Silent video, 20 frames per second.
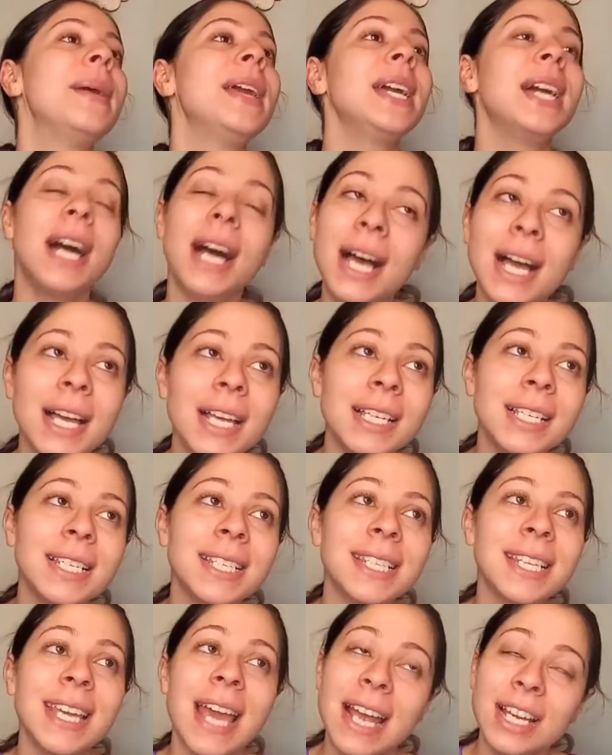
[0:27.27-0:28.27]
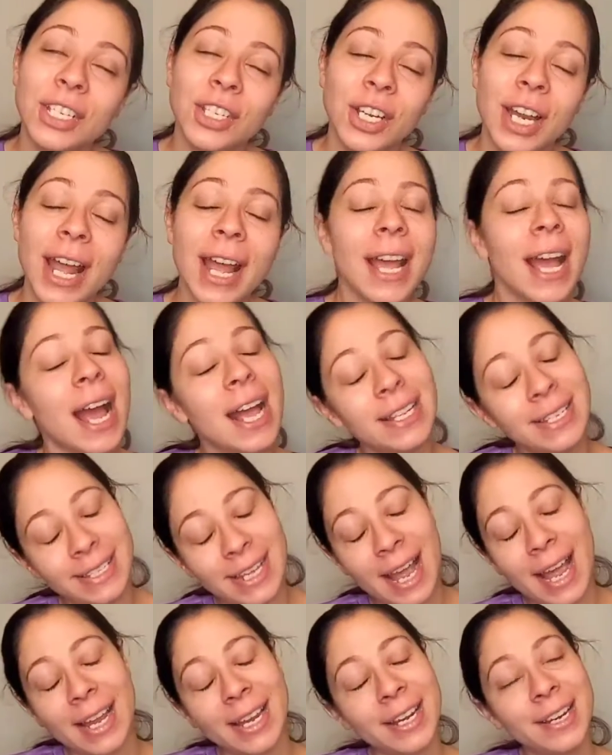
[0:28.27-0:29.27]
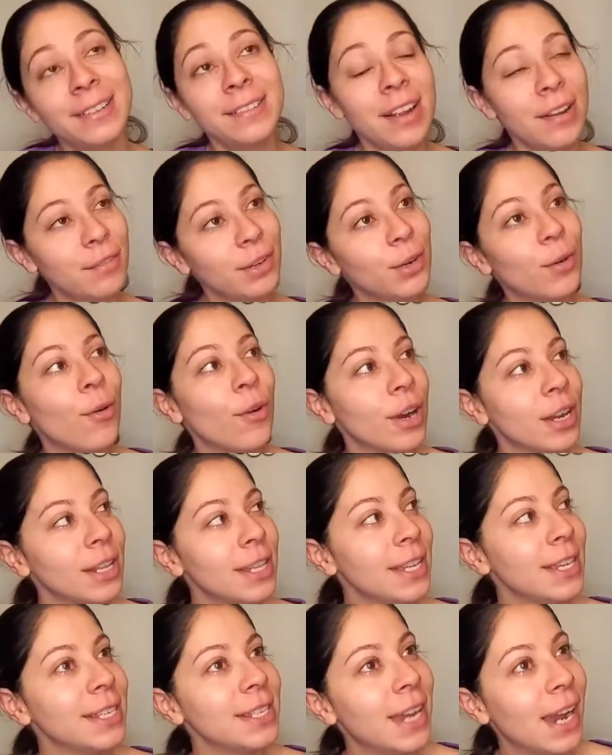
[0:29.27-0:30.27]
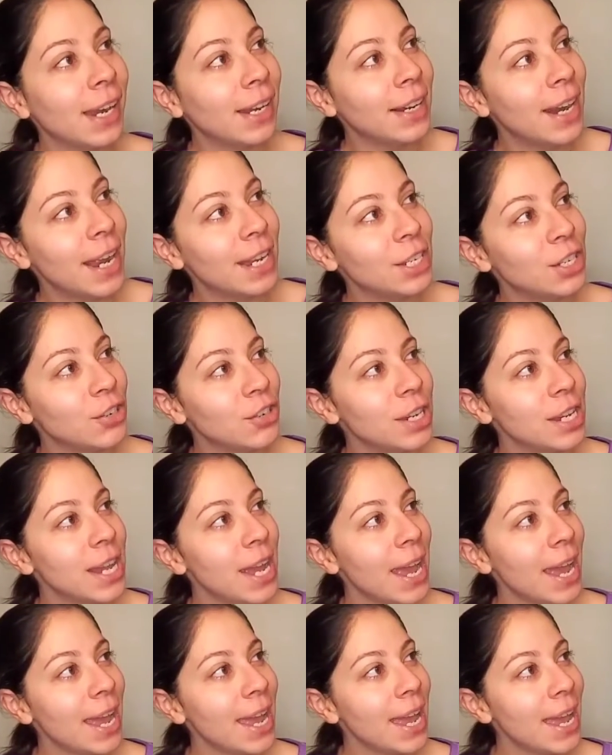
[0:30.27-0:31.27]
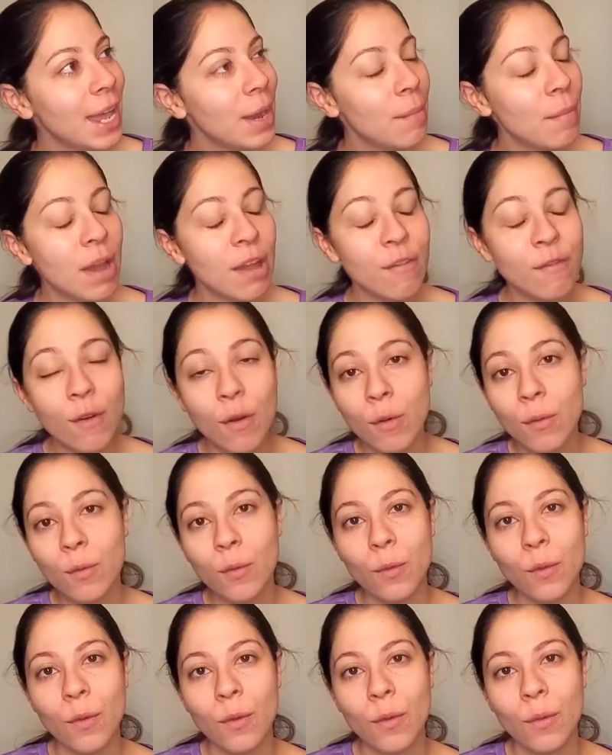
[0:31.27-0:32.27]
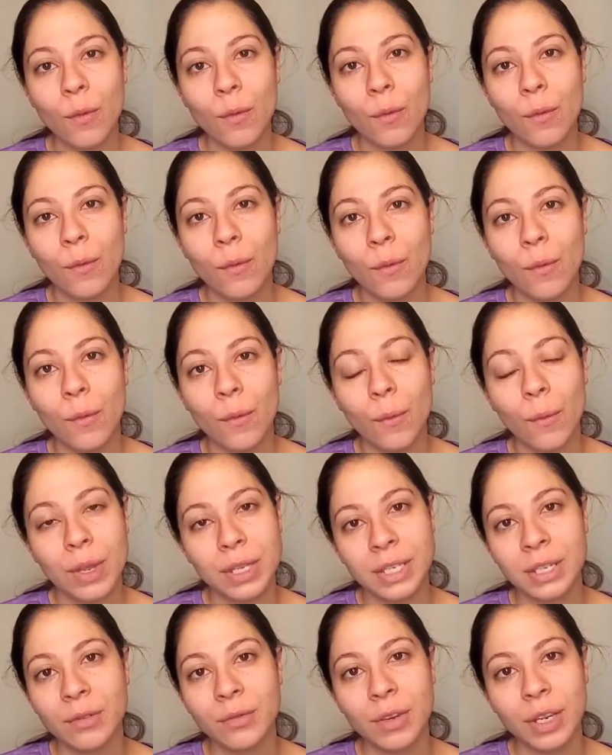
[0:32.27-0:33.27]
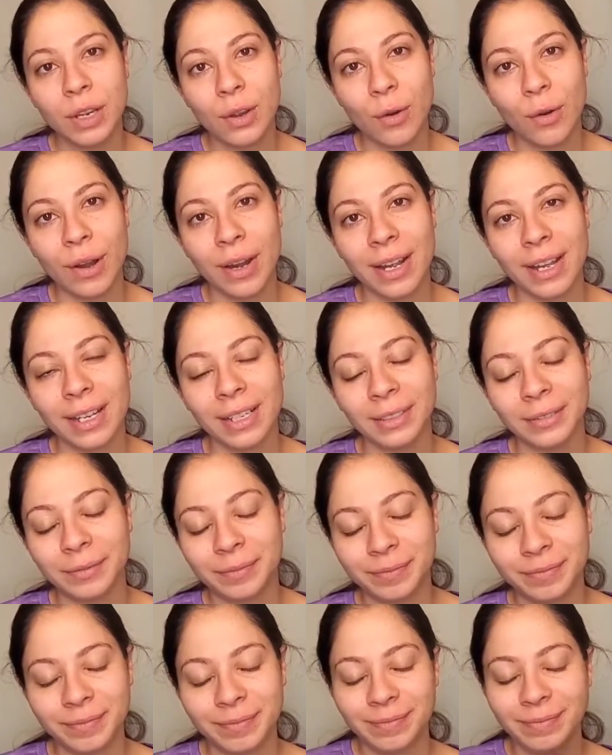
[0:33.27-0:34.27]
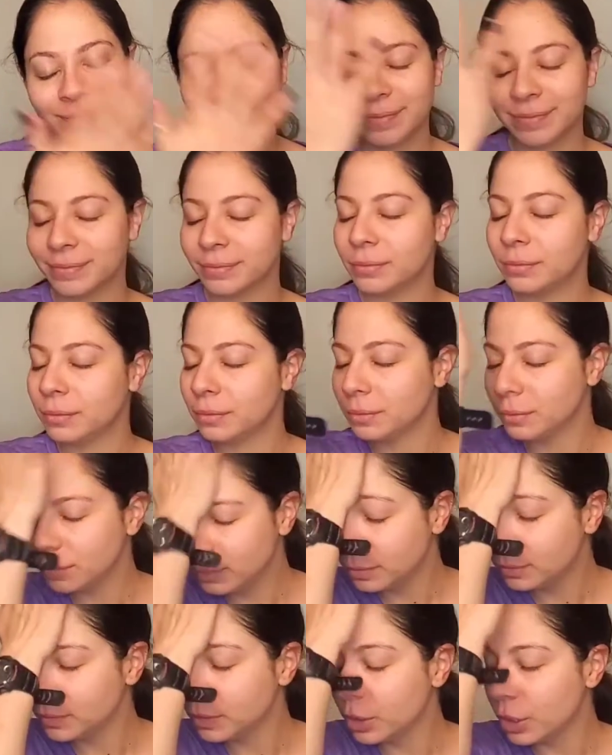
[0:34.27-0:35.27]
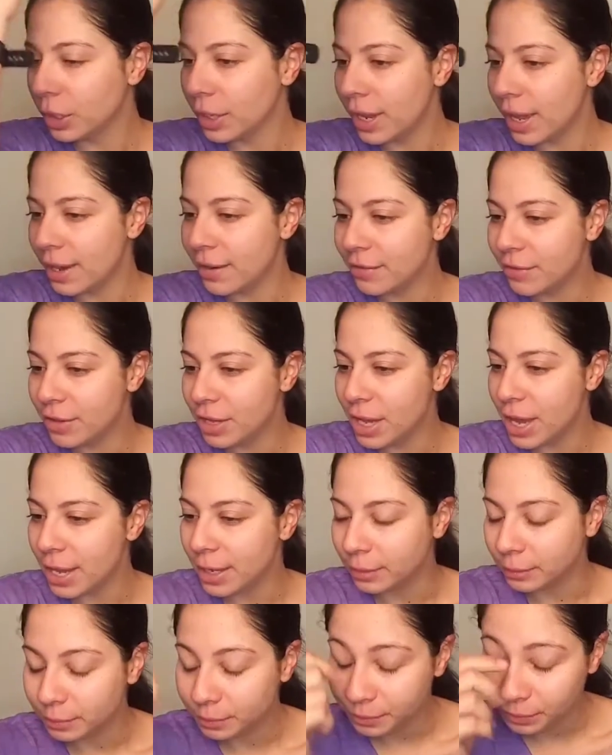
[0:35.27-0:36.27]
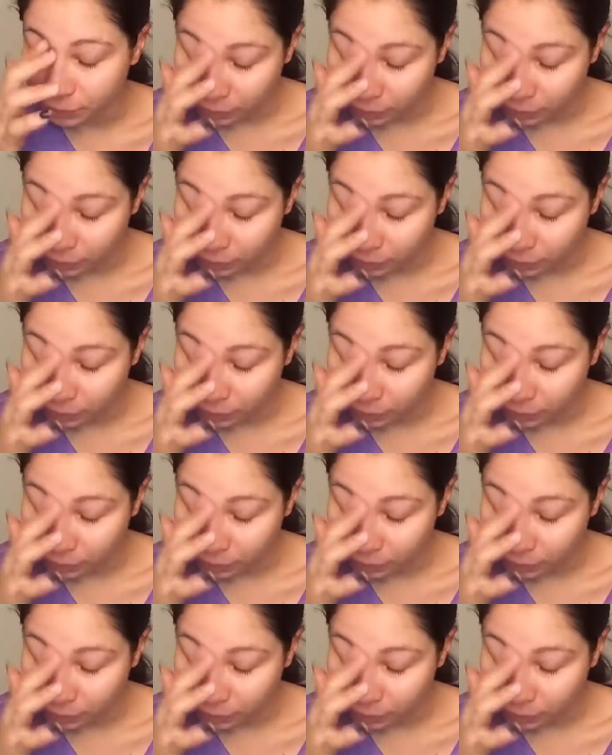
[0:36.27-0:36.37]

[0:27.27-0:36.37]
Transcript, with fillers: Because yesterday I sat here and I recorded the entire entry, and my phone wasn't recording. Could have had a V8.